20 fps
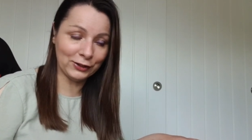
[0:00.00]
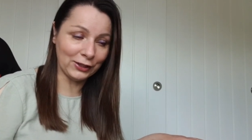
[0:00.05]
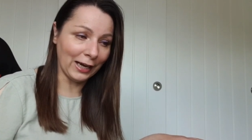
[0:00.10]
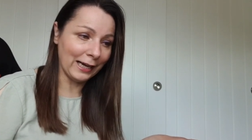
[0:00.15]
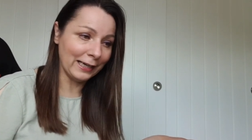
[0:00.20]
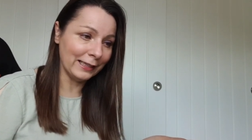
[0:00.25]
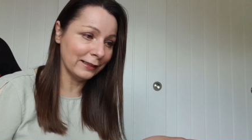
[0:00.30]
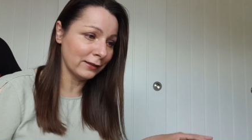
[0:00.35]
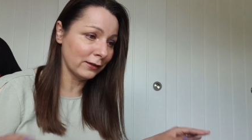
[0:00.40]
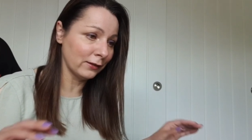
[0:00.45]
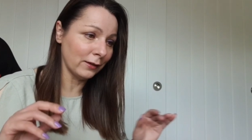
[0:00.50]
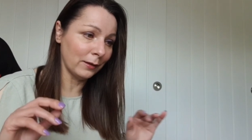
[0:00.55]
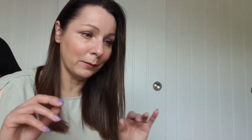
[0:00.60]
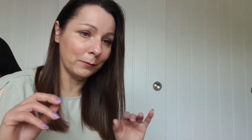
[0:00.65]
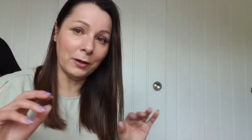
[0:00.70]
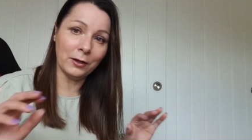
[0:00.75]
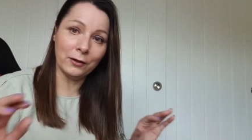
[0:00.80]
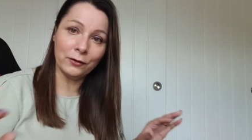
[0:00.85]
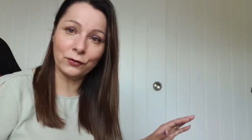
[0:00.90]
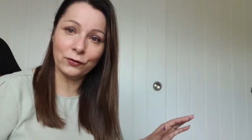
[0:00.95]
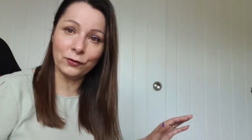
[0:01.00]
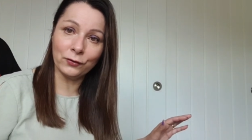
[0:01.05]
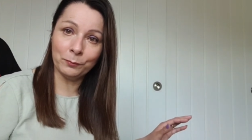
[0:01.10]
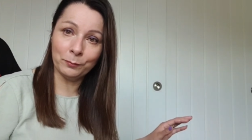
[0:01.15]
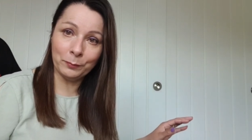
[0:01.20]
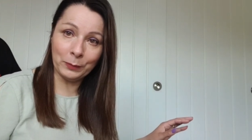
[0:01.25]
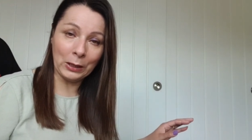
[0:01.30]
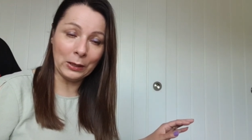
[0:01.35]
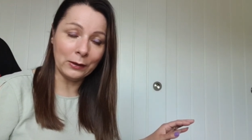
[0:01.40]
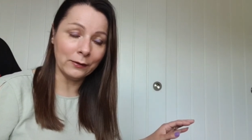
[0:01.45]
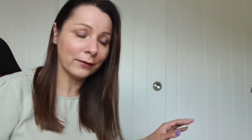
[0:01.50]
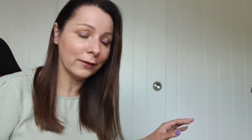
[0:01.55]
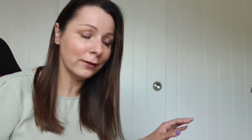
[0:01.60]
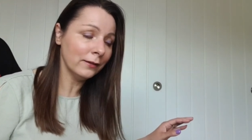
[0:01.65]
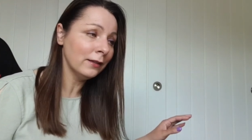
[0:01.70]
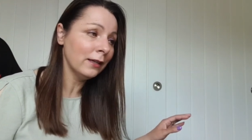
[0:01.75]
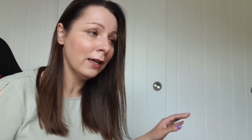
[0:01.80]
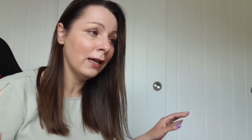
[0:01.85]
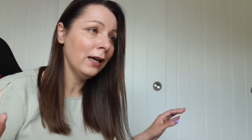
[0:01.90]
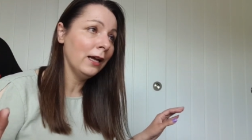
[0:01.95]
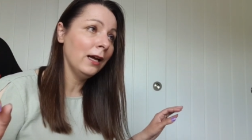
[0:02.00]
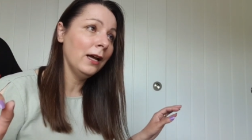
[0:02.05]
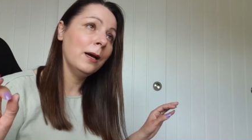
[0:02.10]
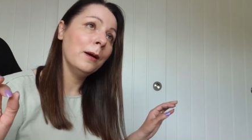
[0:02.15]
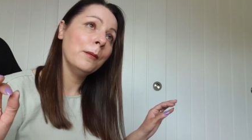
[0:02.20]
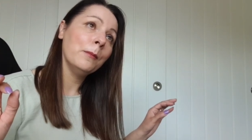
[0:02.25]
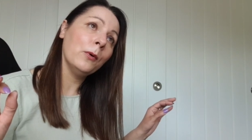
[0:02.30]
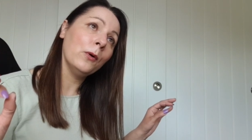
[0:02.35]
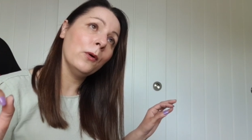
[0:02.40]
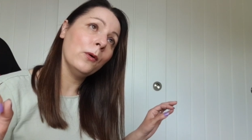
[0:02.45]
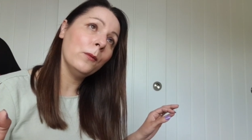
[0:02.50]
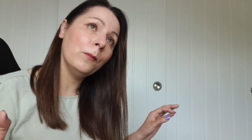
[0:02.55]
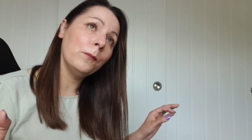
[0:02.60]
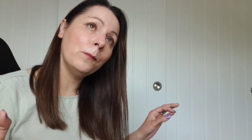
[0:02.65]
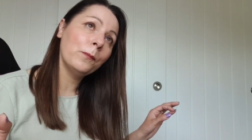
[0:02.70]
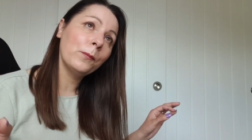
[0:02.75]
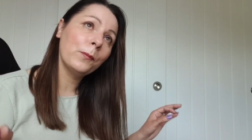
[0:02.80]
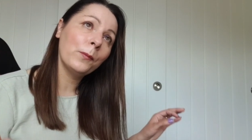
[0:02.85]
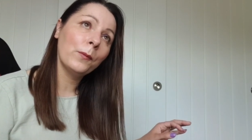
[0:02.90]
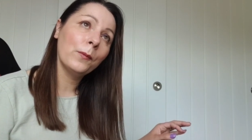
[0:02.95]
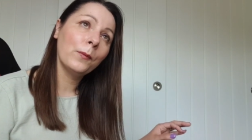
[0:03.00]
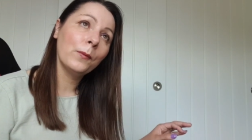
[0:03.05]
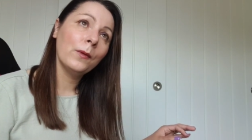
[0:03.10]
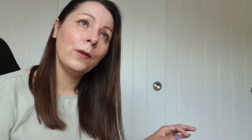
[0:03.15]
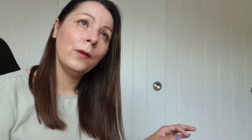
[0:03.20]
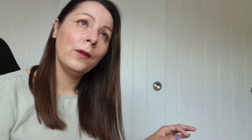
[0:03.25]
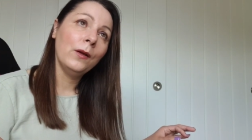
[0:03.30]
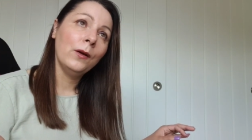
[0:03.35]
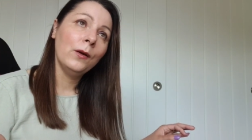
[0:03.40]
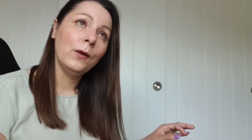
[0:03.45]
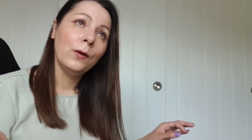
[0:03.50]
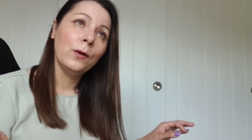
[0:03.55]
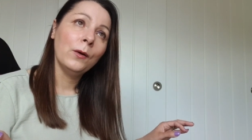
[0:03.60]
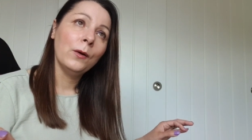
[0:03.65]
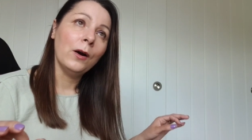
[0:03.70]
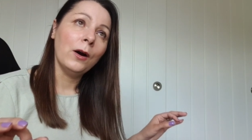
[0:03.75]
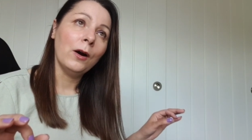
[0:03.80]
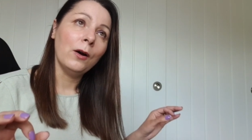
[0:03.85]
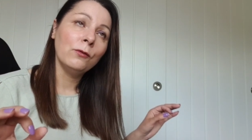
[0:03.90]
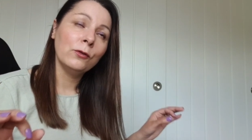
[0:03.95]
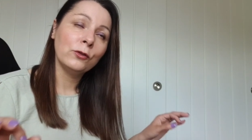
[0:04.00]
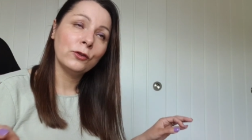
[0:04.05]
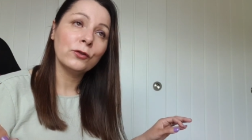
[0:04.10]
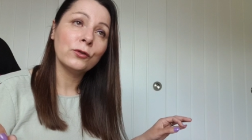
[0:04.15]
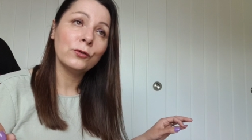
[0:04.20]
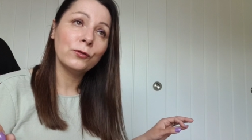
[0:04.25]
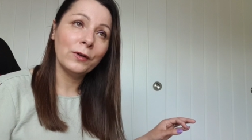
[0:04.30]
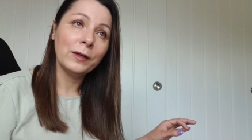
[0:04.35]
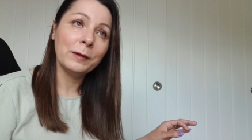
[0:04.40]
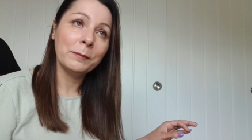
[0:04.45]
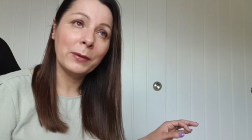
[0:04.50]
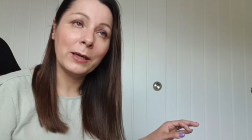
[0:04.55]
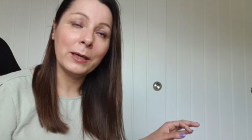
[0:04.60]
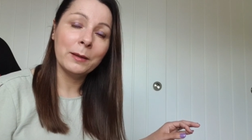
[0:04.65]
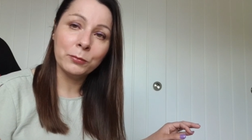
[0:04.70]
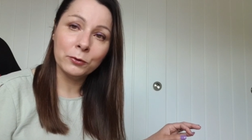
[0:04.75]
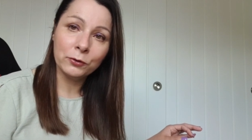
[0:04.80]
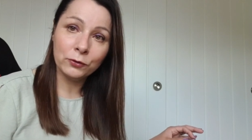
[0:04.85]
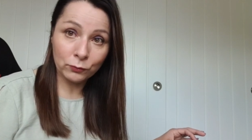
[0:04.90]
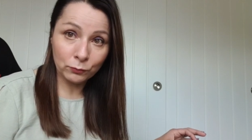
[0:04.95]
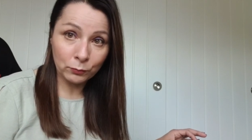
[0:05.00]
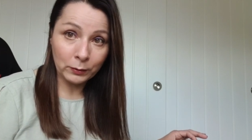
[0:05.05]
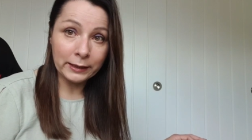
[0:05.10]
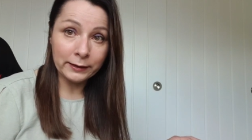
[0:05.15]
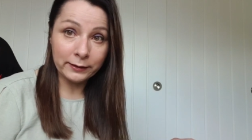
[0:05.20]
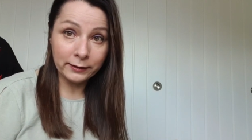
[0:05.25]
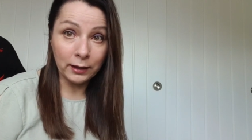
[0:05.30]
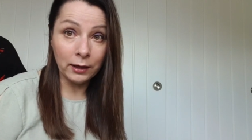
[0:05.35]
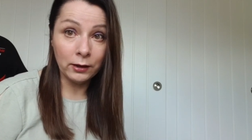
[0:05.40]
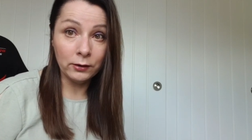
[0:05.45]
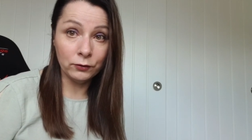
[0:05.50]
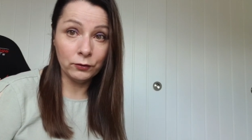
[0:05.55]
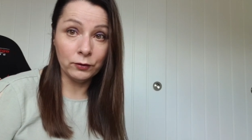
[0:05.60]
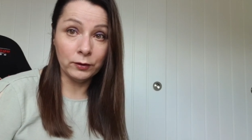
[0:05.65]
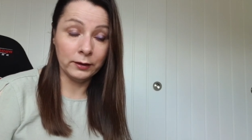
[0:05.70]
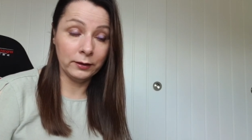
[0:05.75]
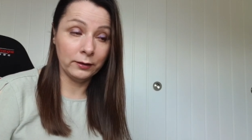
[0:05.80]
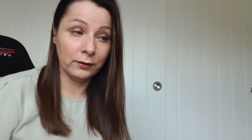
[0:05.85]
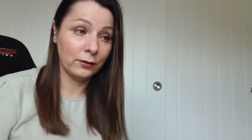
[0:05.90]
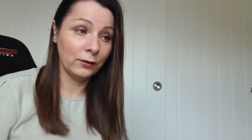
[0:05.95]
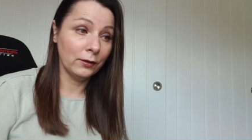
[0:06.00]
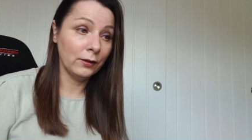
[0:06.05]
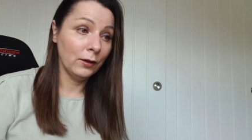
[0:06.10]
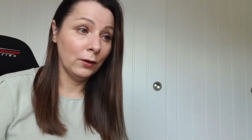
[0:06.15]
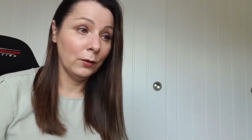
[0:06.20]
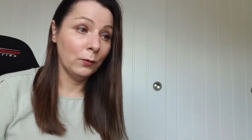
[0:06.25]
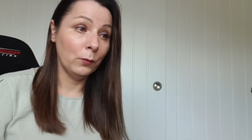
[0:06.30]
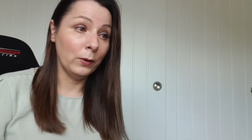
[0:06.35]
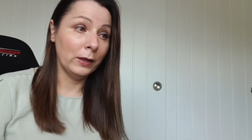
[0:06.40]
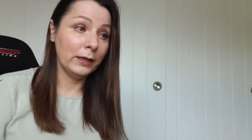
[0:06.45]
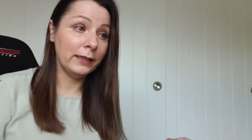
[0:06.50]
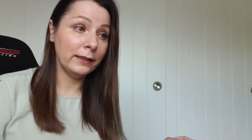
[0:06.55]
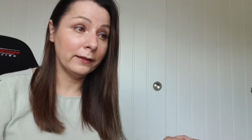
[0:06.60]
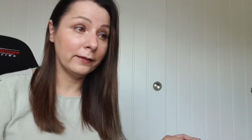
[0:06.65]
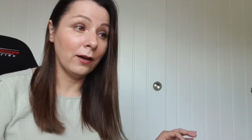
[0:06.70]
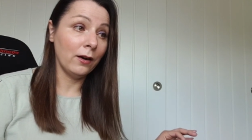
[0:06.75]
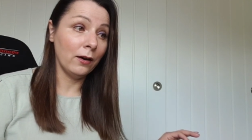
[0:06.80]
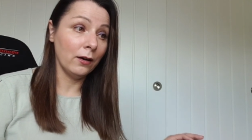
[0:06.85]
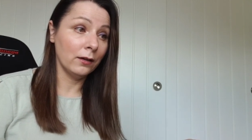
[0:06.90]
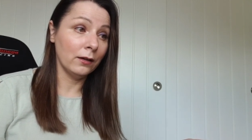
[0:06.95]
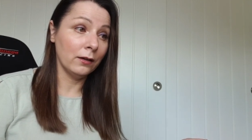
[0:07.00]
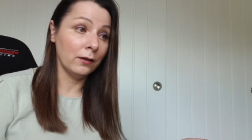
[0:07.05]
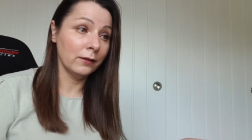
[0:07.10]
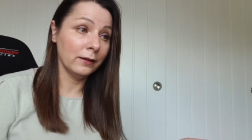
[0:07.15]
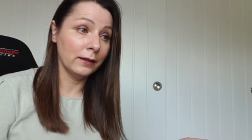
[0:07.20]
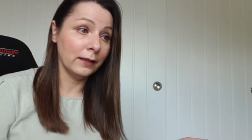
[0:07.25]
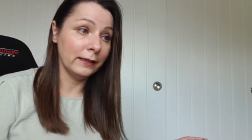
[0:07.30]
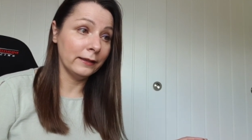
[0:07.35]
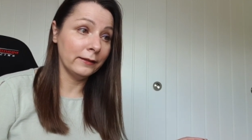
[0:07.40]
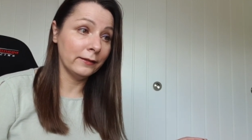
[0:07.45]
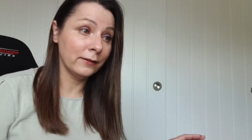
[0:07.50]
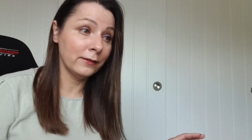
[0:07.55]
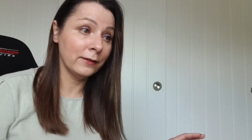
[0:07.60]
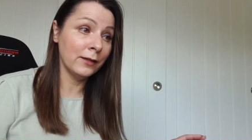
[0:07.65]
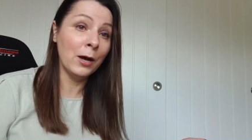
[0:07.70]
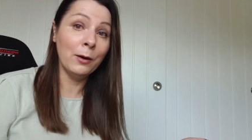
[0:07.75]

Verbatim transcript: shade, because I'm not a sun person. But I would just think people should wear deodorant. When it's hot like this, there's